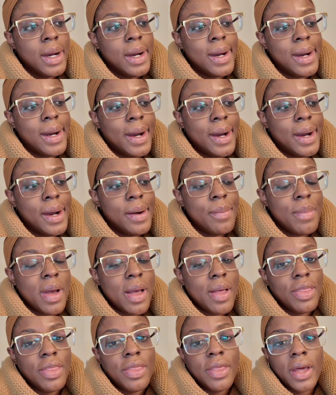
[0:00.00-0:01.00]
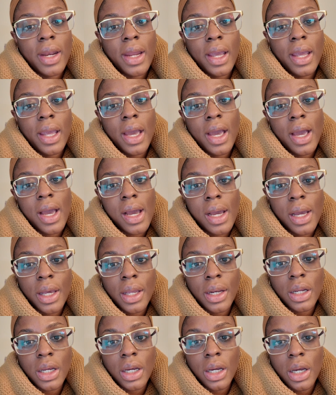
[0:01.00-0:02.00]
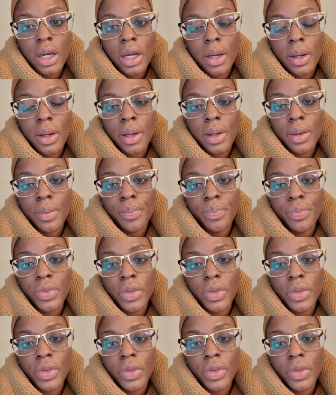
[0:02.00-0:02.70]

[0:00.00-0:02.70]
And then I had a